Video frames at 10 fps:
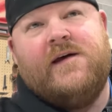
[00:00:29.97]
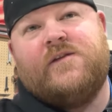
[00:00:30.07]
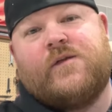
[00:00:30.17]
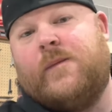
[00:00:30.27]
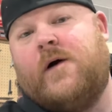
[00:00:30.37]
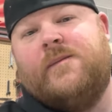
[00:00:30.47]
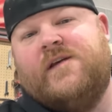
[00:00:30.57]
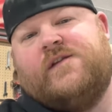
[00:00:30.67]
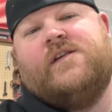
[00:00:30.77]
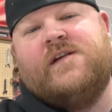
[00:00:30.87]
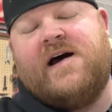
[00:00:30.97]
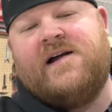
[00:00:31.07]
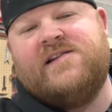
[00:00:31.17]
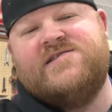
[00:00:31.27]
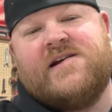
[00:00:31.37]
small business
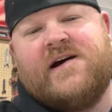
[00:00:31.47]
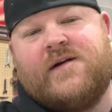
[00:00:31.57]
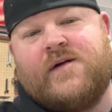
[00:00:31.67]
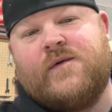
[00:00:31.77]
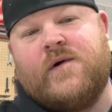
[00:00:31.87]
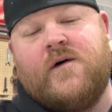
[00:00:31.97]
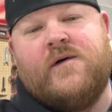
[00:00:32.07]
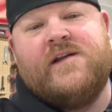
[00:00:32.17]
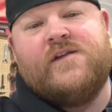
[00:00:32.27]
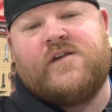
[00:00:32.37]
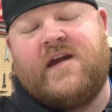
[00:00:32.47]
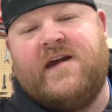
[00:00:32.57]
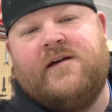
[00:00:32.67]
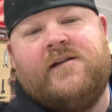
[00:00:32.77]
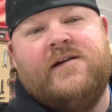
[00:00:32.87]
knowledge on how to grow and
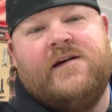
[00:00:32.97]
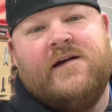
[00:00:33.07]
scale,